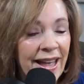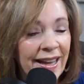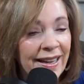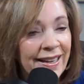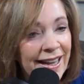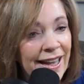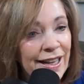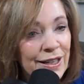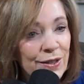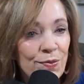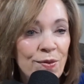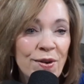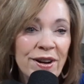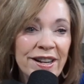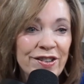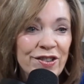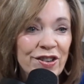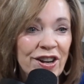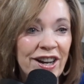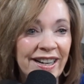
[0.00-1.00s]
guess
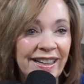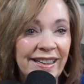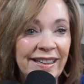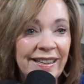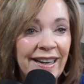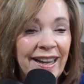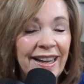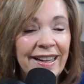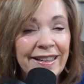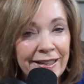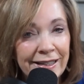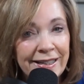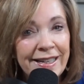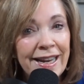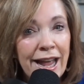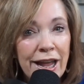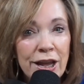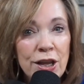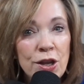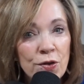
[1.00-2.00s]
what, John?
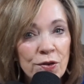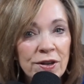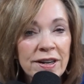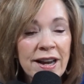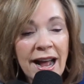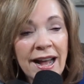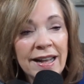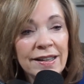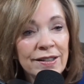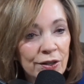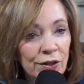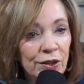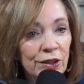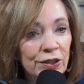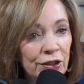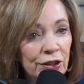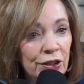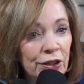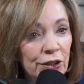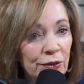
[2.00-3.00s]
Today you're in high school
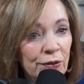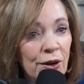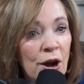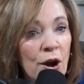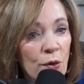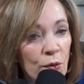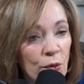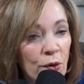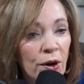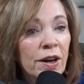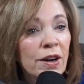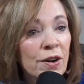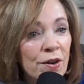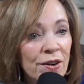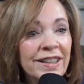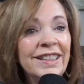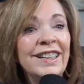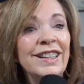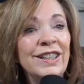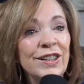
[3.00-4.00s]
too. We're
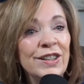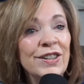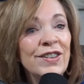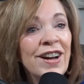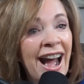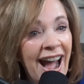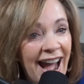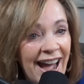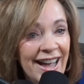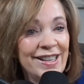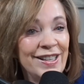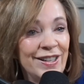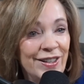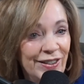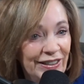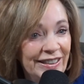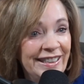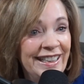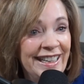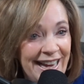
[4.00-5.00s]
going to do high
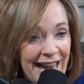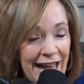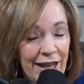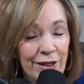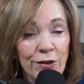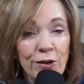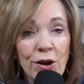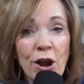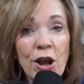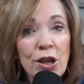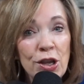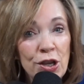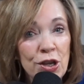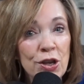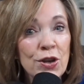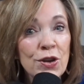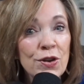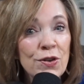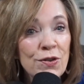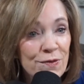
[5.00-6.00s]
school together.
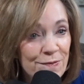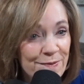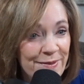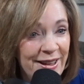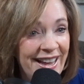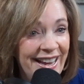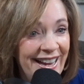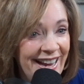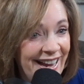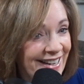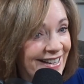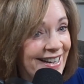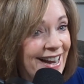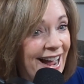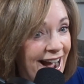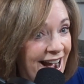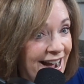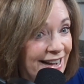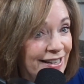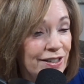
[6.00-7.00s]
You, me, and
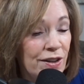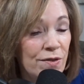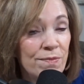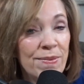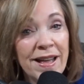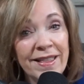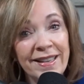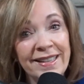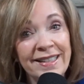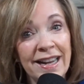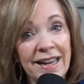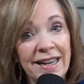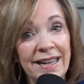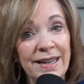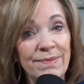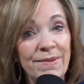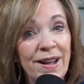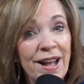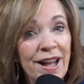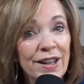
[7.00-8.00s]
Ty. So by the
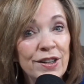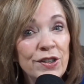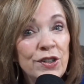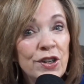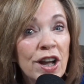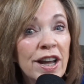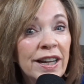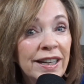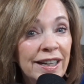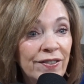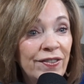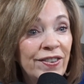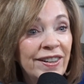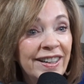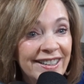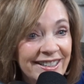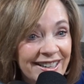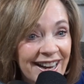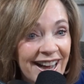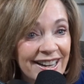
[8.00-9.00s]
time John had
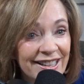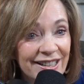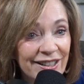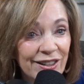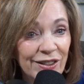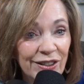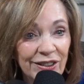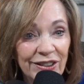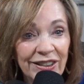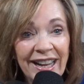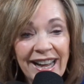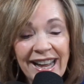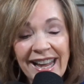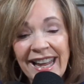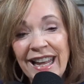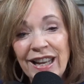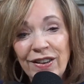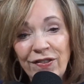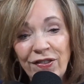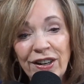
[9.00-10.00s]
finished high school,
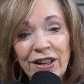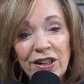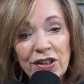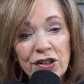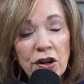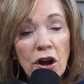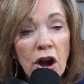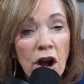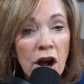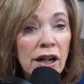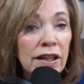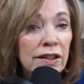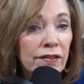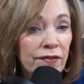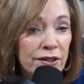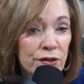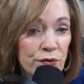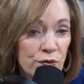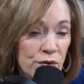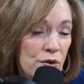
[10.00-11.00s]
he had finished all of
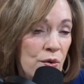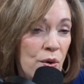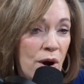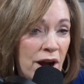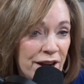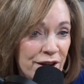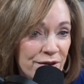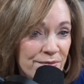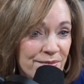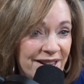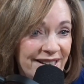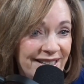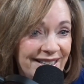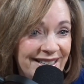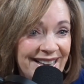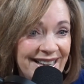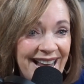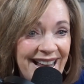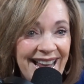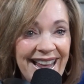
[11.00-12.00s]
his
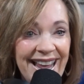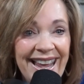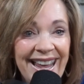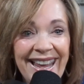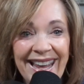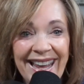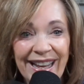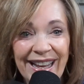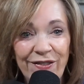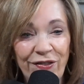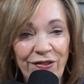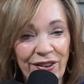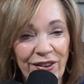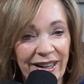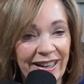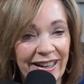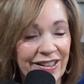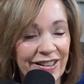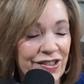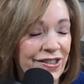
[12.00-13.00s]
requirements. He had
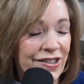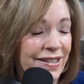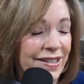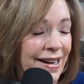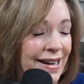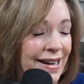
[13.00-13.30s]
finished